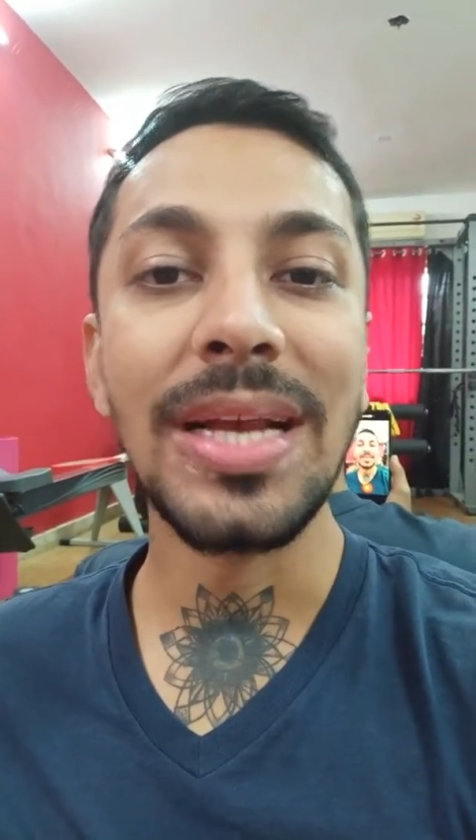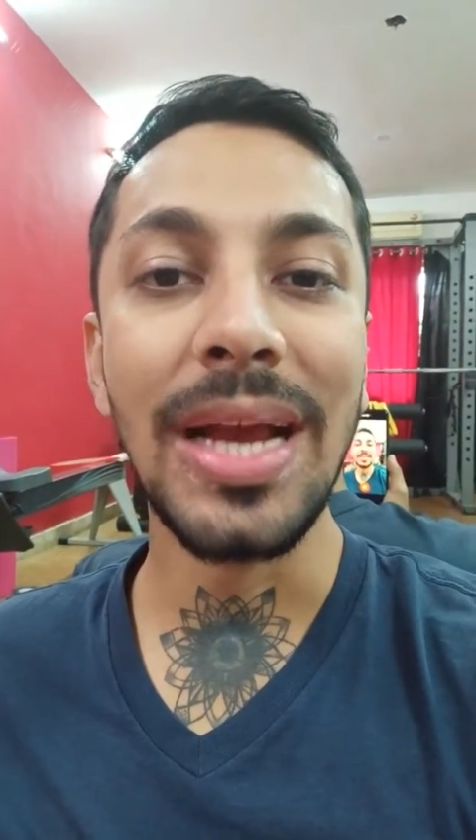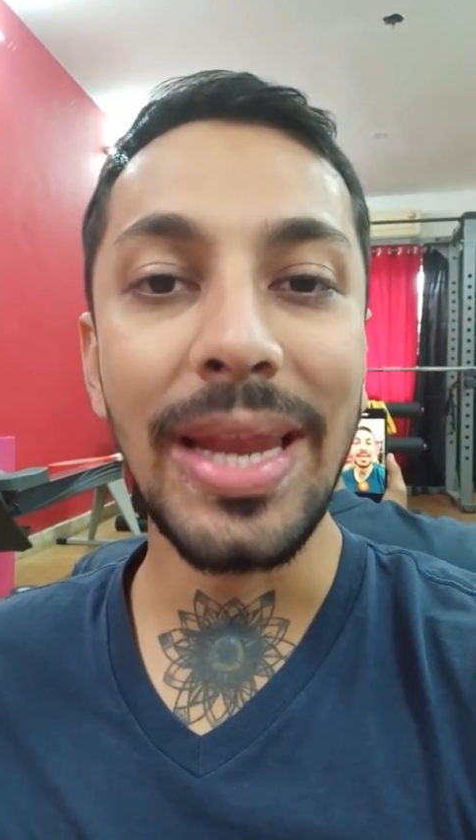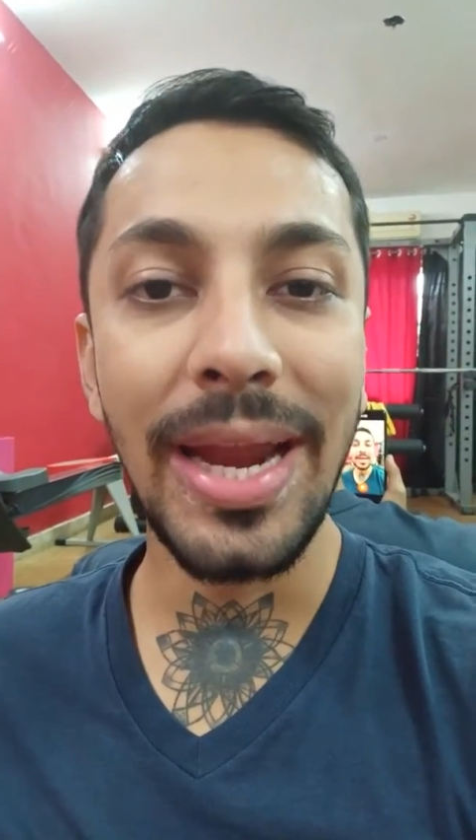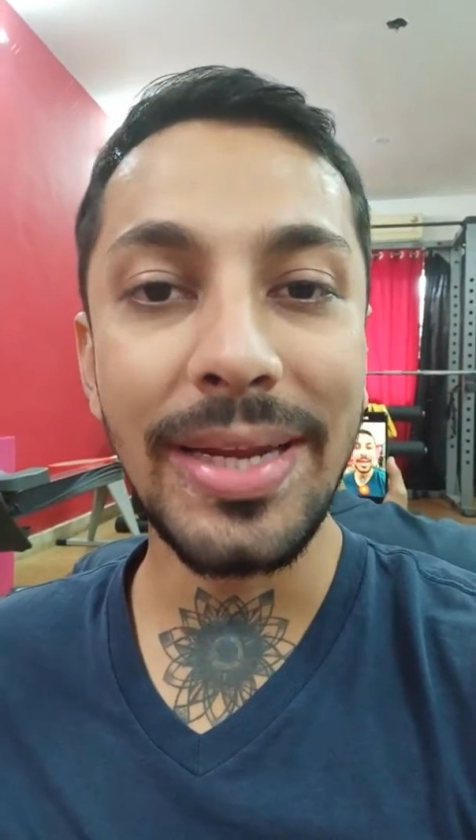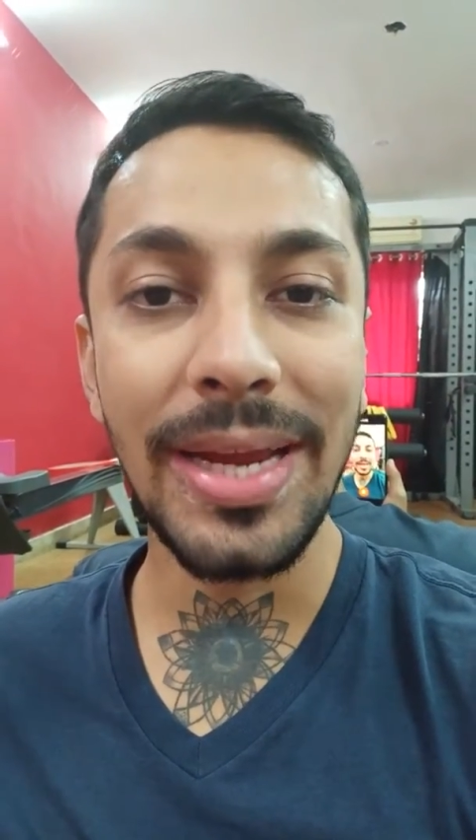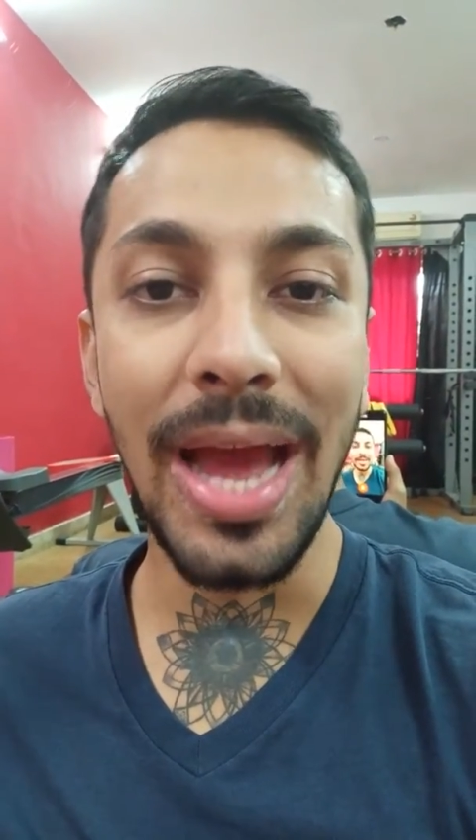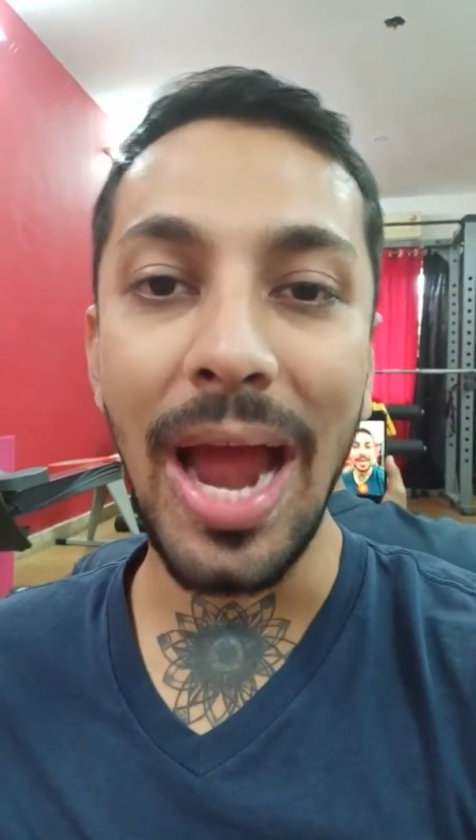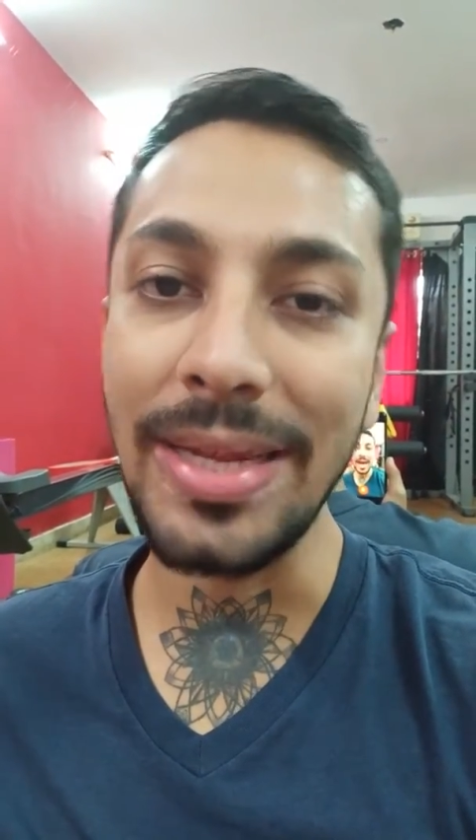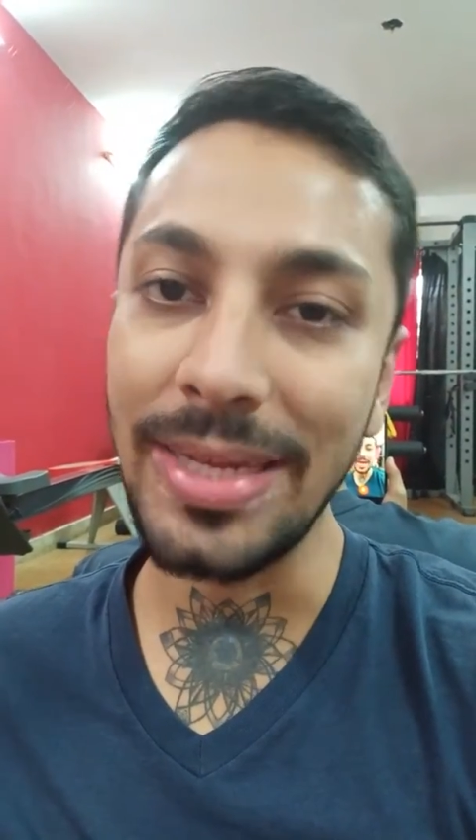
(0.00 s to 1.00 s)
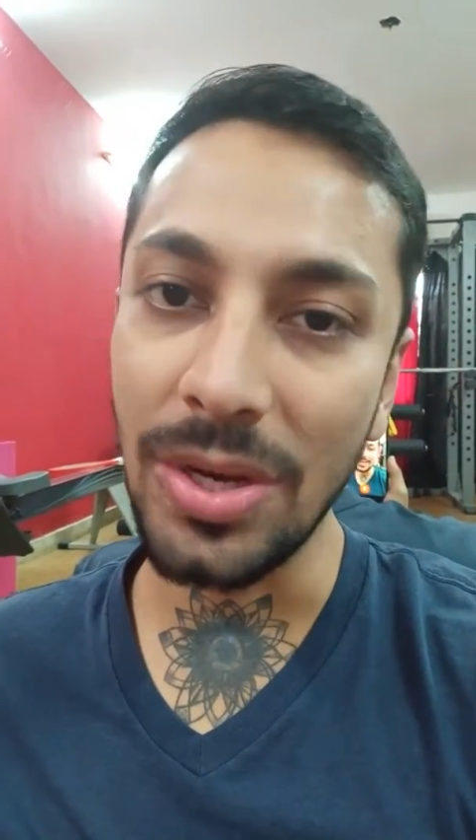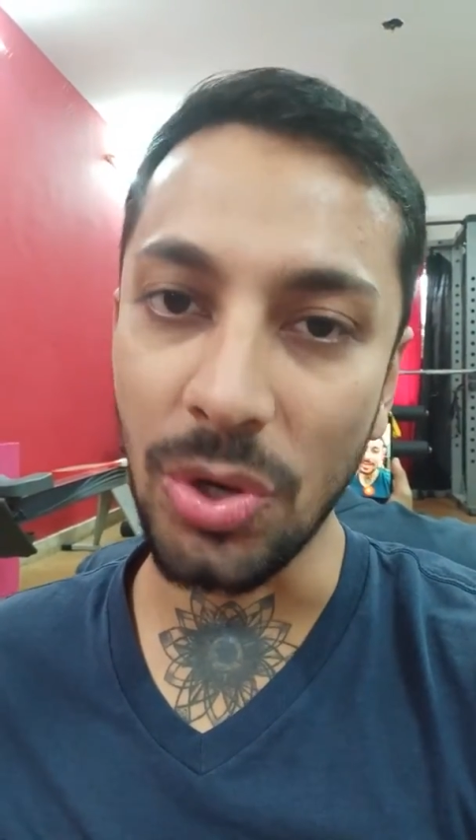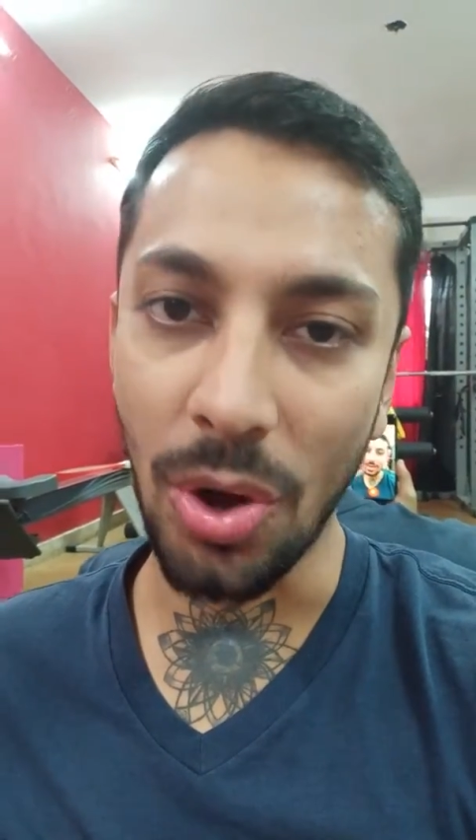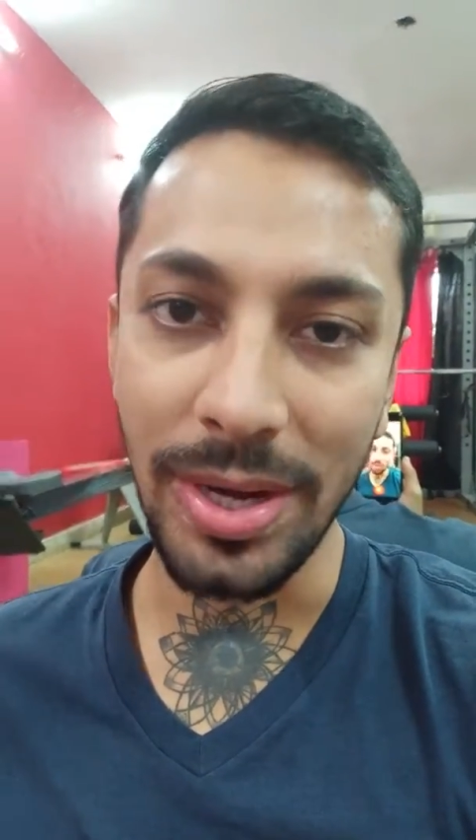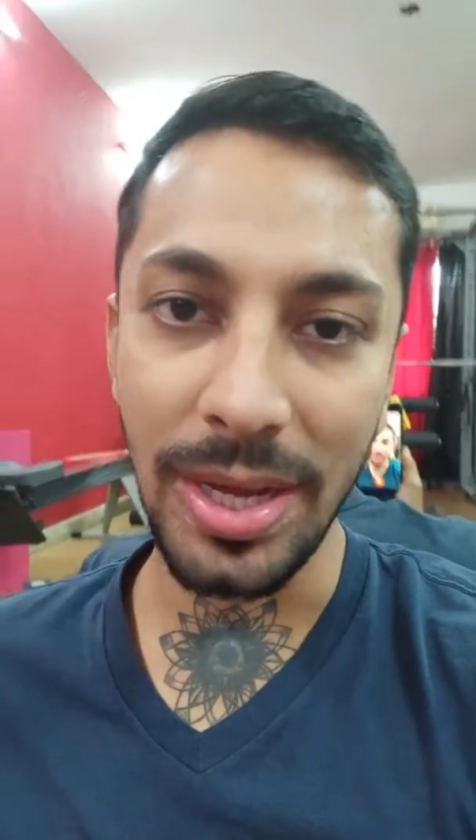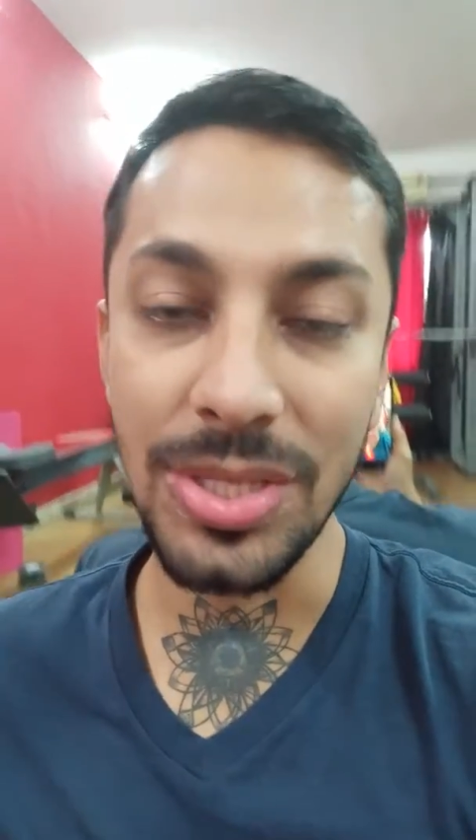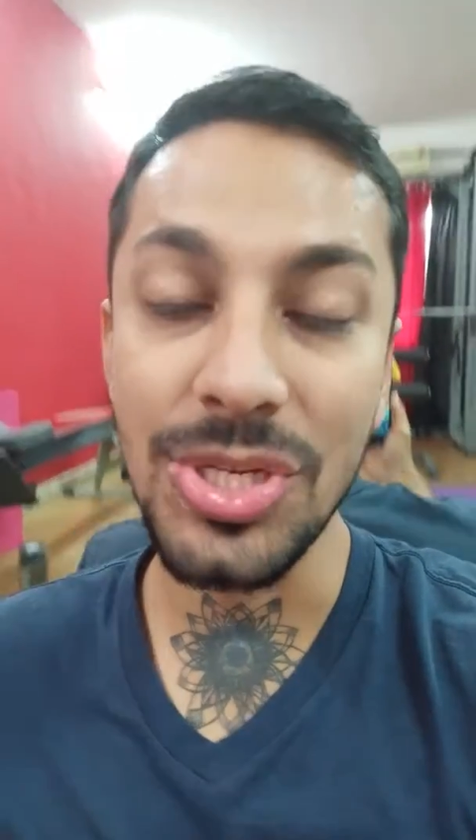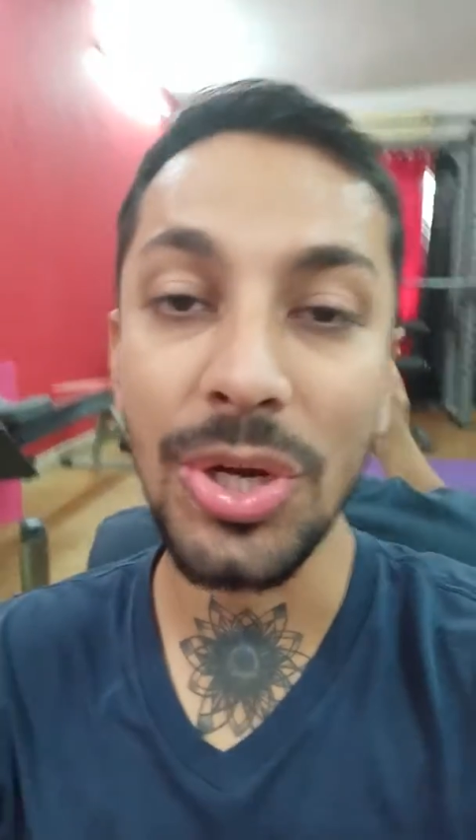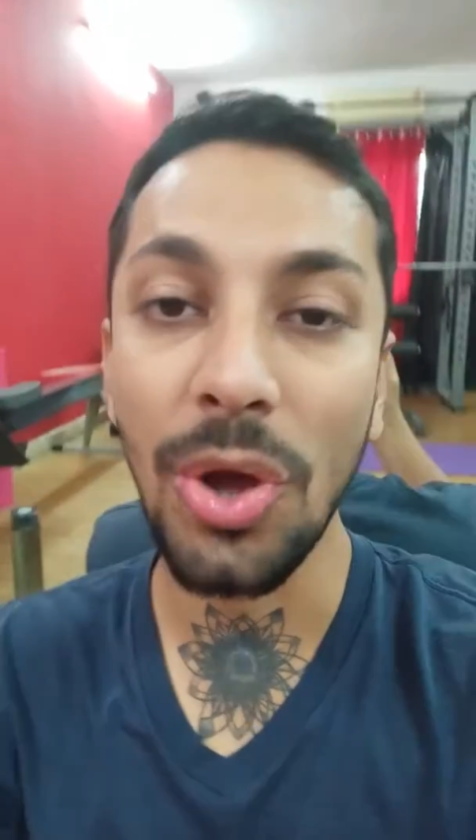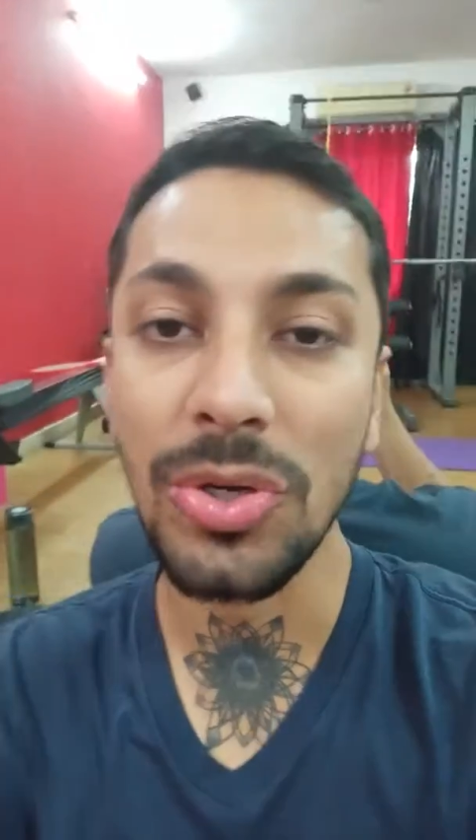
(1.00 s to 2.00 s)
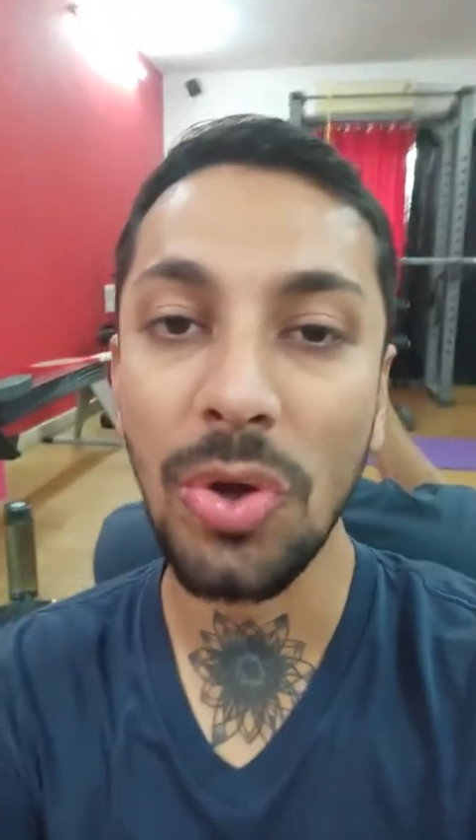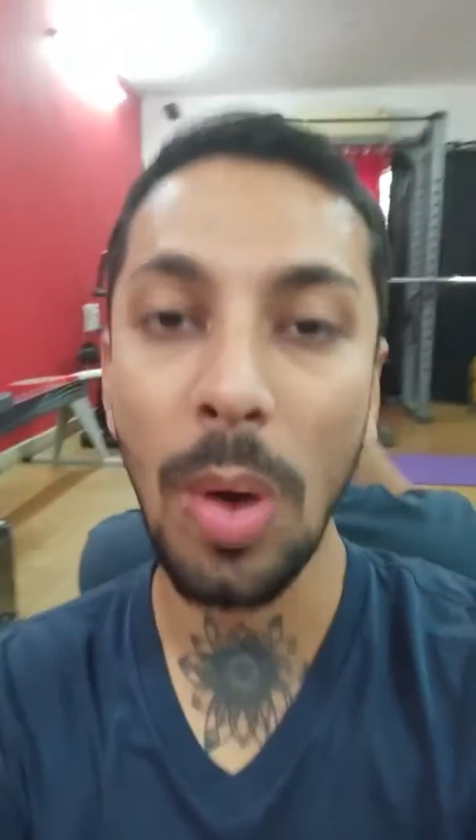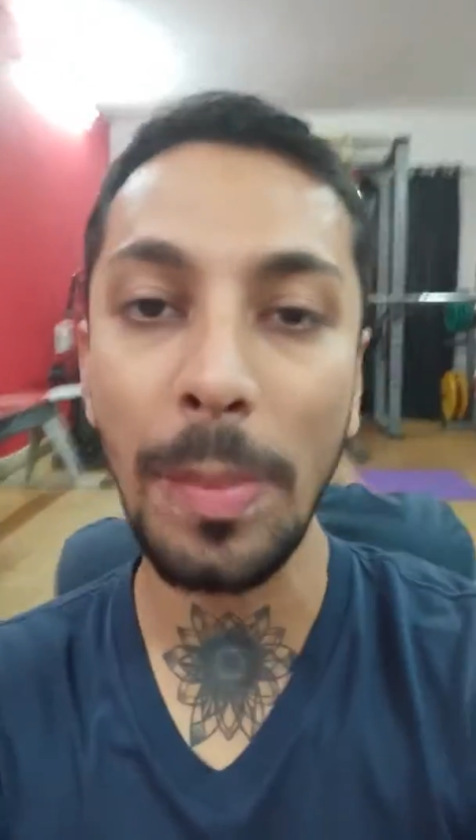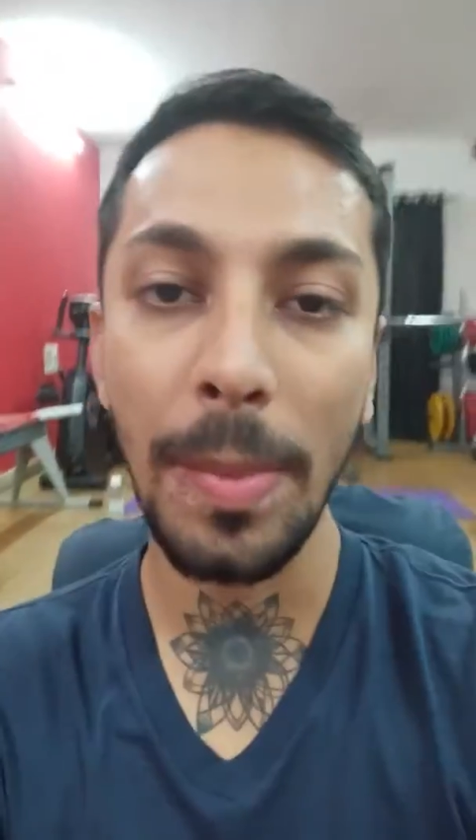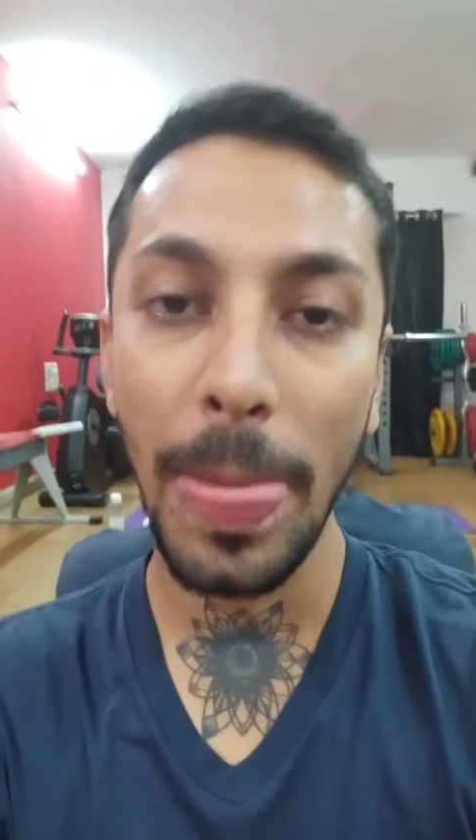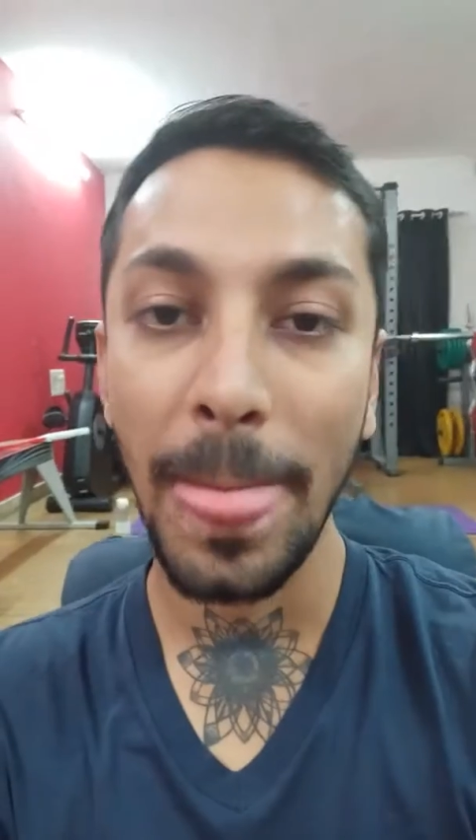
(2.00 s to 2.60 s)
connect@ronakgajjar.com